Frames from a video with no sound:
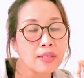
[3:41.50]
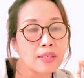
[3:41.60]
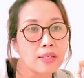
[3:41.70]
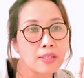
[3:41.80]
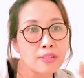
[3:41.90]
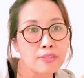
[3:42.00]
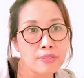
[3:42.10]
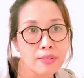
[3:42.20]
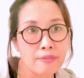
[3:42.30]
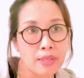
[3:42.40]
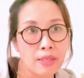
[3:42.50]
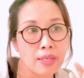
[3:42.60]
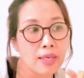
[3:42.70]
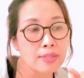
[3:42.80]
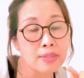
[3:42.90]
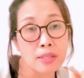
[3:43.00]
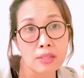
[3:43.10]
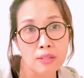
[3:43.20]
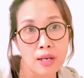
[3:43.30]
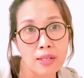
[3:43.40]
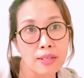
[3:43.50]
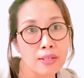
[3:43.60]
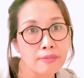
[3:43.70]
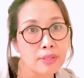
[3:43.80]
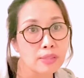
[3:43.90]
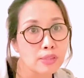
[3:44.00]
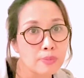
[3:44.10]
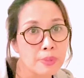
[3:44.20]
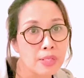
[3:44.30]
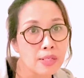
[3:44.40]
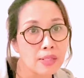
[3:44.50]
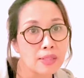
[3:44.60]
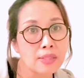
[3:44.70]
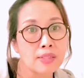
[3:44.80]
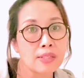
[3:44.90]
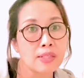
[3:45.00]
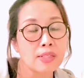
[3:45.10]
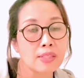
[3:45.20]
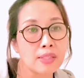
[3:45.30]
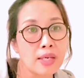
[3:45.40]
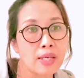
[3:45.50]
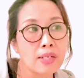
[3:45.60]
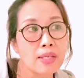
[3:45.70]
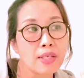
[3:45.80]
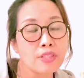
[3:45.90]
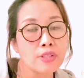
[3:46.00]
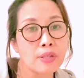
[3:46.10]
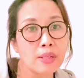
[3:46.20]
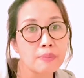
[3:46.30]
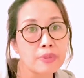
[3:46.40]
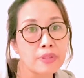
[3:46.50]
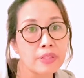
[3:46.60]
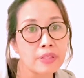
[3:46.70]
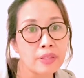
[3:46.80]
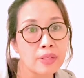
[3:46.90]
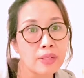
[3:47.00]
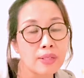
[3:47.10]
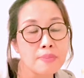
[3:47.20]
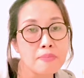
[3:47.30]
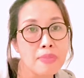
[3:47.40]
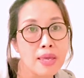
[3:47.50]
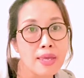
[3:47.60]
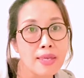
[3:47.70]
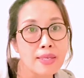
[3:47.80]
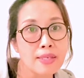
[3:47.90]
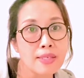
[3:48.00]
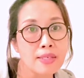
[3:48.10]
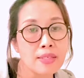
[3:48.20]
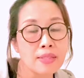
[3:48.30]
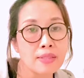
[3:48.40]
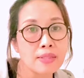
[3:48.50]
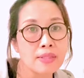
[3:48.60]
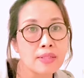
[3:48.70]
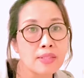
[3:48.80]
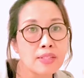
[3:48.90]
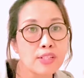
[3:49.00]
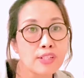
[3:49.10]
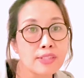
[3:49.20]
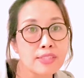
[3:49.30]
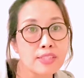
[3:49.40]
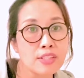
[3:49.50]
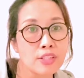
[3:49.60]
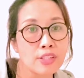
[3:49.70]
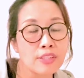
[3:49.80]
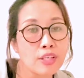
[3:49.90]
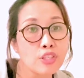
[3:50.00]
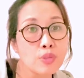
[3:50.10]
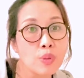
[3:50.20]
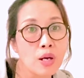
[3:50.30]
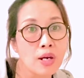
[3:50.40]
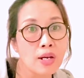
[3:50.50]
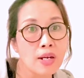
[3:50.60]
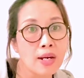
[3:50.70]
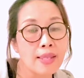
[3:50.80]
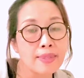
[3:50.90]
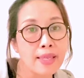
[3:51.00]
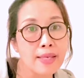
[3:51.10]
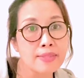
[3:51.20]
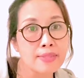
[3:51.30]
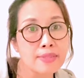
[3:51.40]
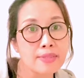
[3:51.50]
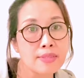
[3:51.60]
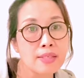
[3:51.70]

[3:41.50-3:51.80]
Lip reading: in your CV as a non-native English speaker, then your employer may consider that you are less